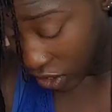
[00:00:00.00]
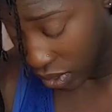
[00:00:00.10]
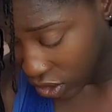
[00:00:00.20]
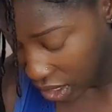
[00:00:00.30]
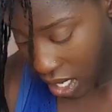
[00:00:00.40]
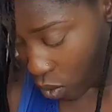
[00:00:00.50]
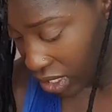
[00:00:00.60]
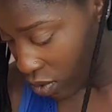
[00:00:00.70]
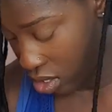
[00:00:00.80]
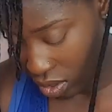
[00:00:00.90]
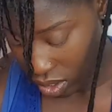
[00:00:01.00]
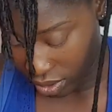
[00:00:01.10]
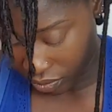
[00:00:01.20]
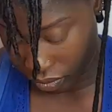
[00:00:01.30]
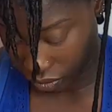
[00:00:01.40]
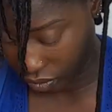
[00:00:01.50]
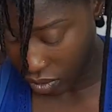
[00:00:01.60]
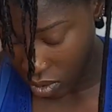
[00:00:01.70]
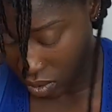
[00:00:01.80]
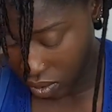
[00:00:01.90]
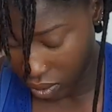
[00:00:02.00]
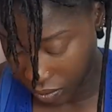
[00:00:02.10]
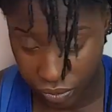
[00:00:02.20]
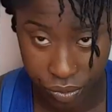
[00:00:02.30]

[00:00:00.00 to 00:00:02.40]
look or if you want something short,